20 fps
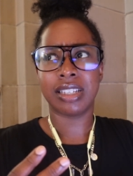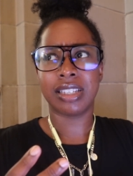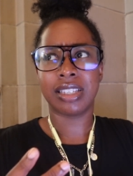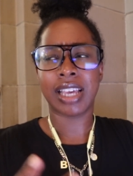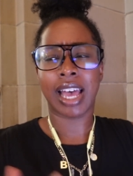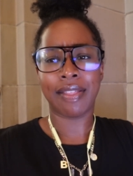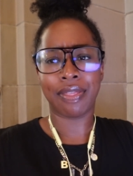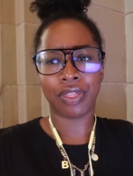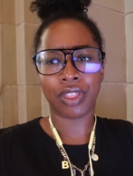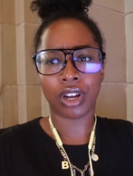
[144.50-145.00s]

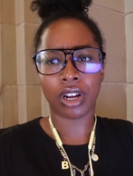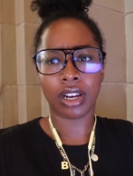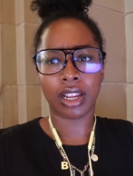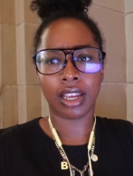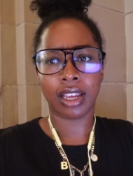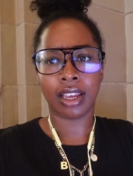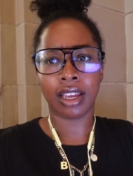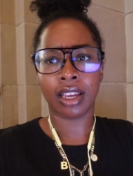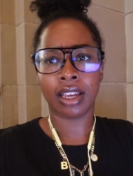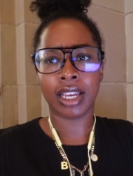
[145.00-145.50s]

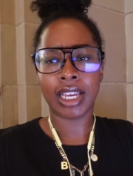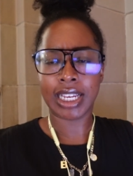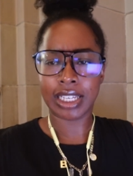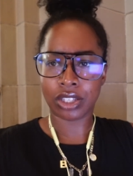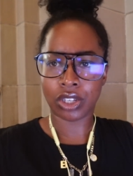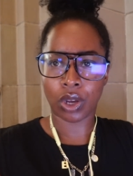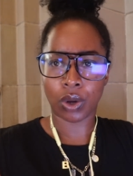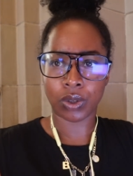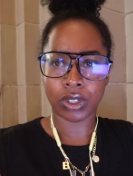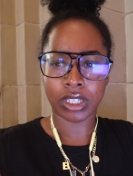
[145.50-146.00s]
10:30
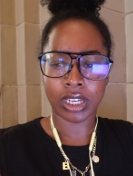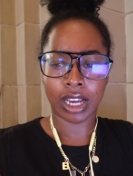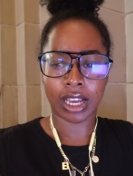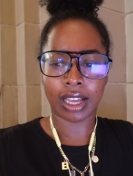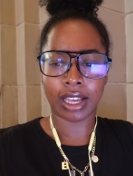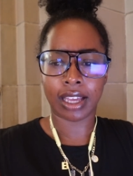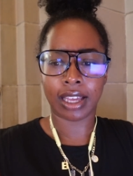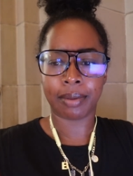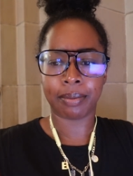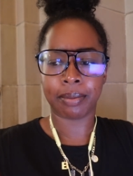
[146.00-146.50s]
East Coast
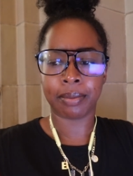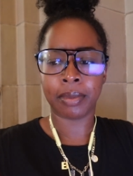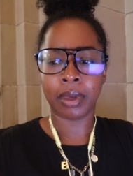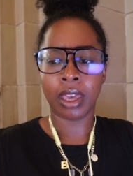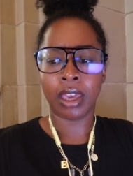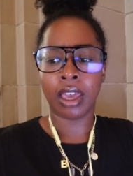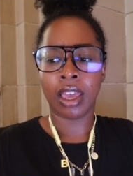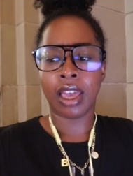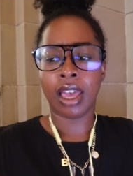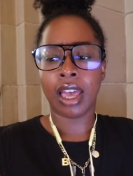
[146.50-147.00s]
time,
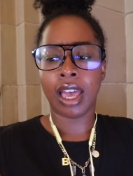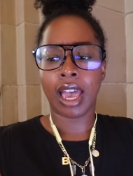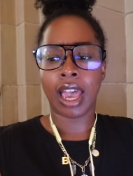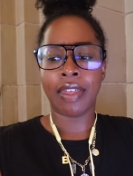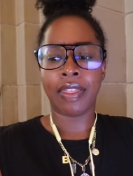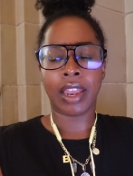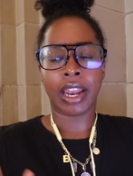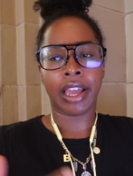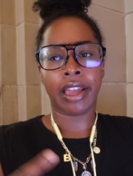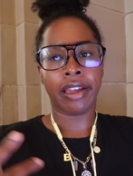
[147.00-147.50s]

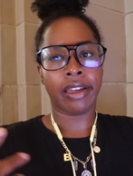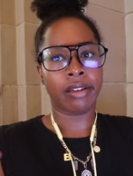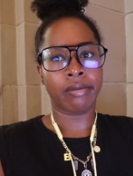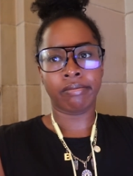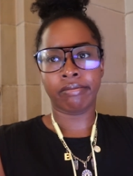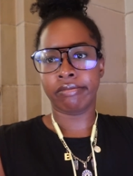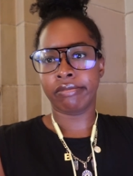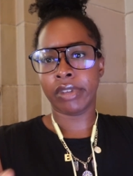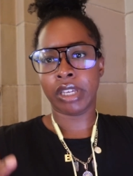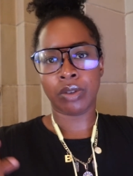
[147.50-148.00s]
and then
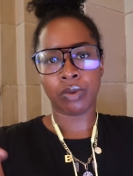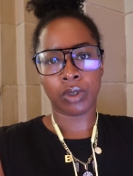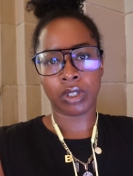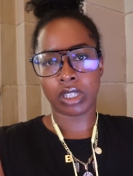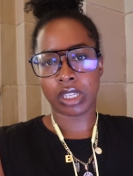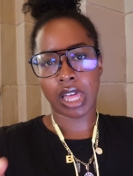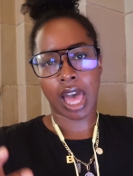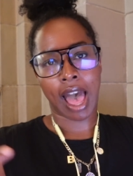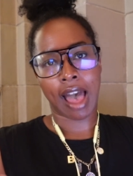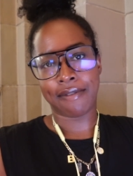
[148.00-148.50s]
it
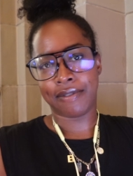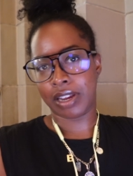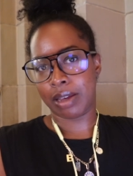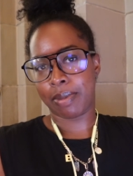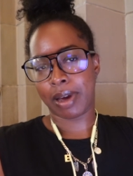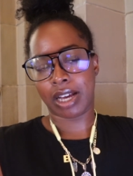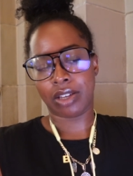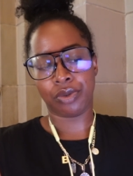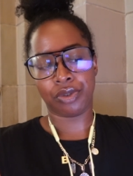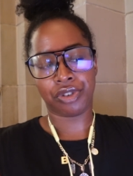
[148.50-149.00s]
was the half day
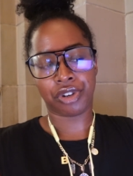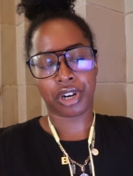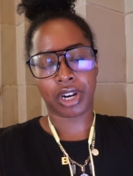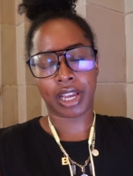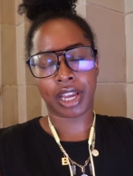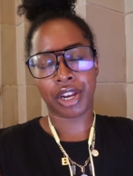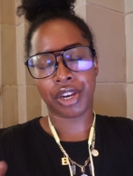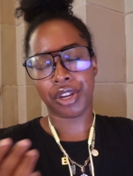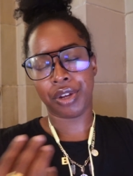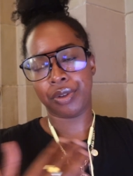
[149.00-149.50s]
pass was
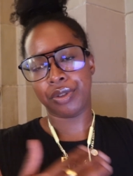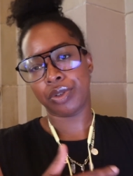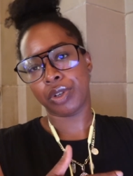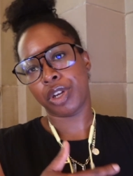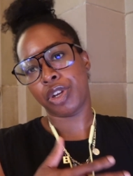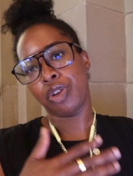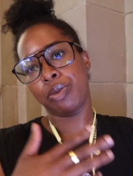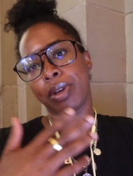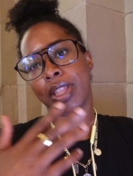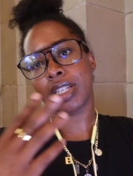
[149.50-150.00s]
starting at noon, so
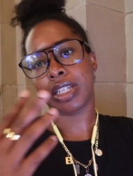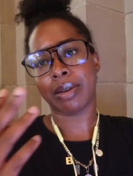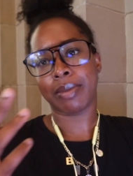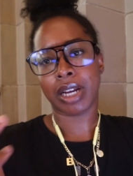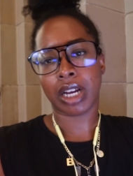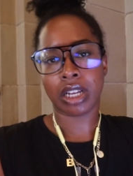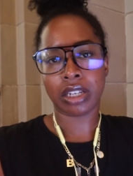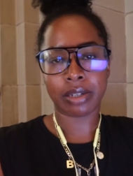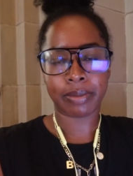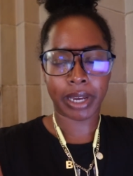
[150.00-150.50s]
I knew by the time I
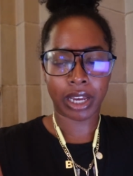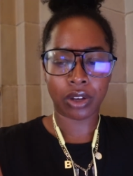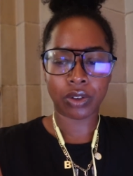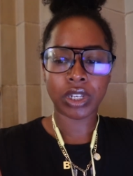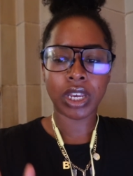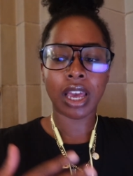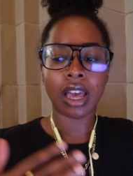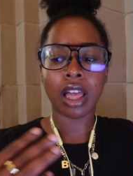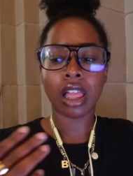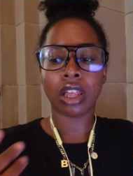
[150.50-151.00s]
got to my
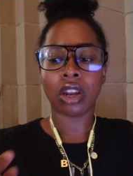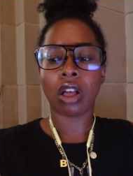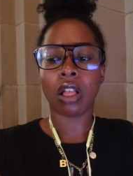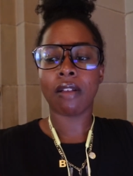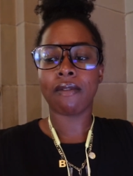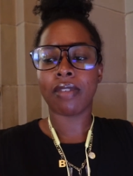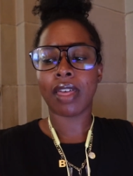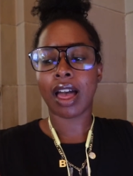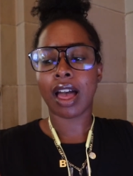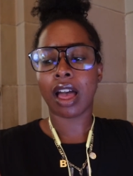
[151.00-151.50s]
hotel and all
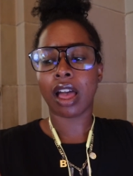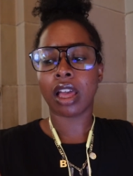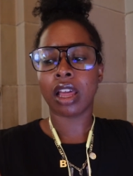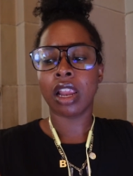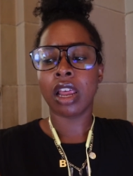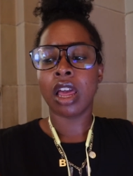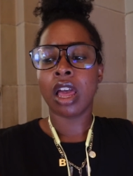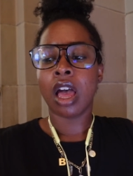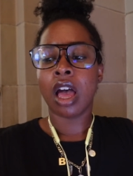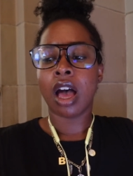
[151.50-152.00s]
of that,
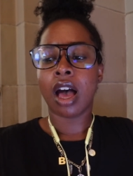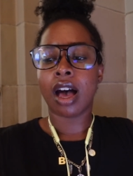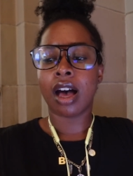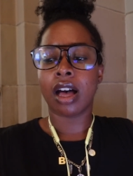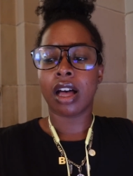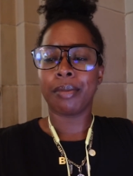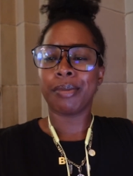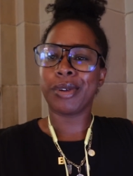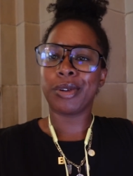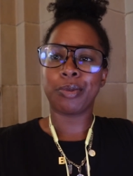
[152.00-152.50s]

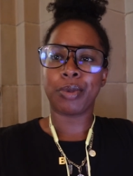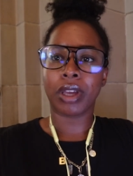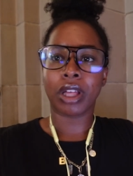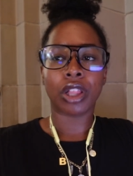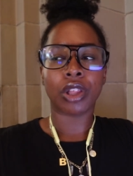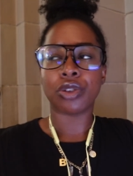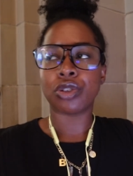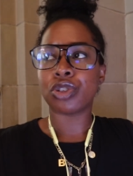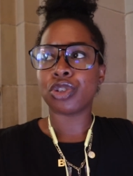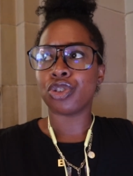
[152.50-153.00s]
it'd be
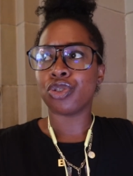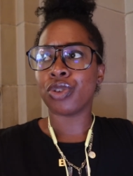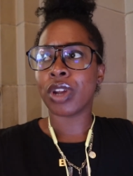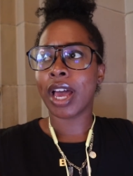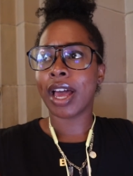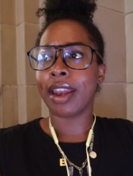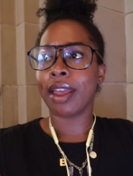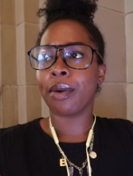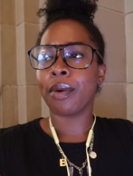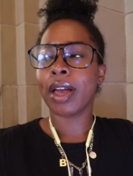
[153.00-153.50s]
close to noon
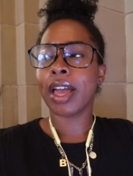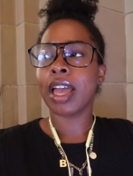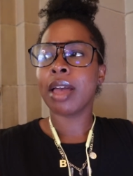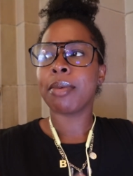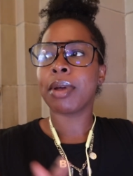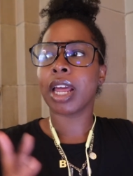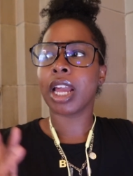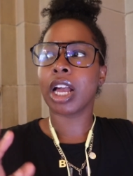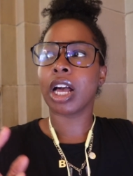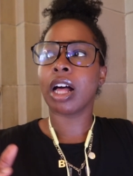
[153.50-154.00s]
anyway.
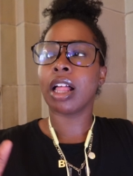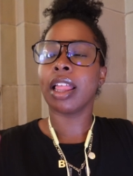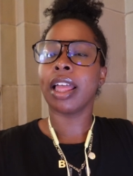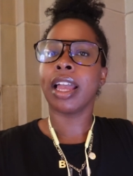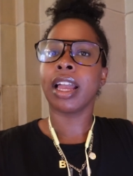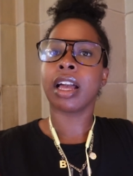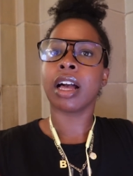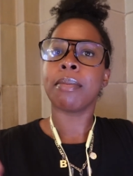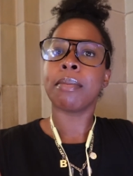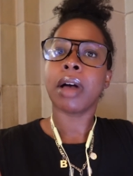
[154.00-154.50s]
But I got
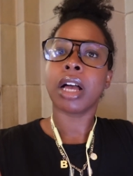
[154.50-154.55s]
a